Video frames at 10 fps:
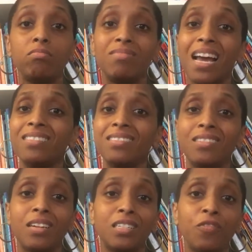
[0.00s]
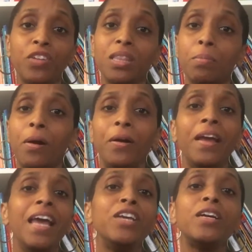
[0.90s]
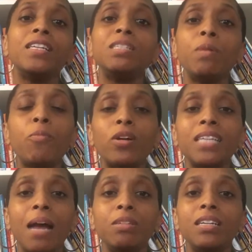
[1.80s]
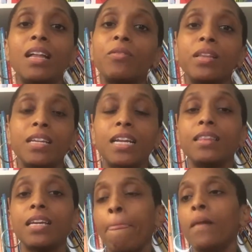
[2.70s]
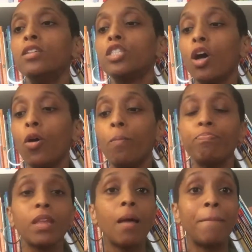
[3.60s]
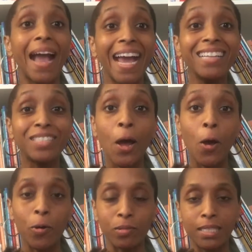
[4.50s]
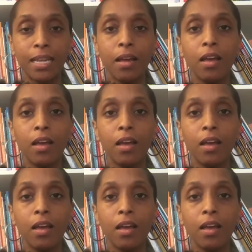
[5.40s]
that's going to defeat you're going to spend more time decluttering than anything. So my 8 zones.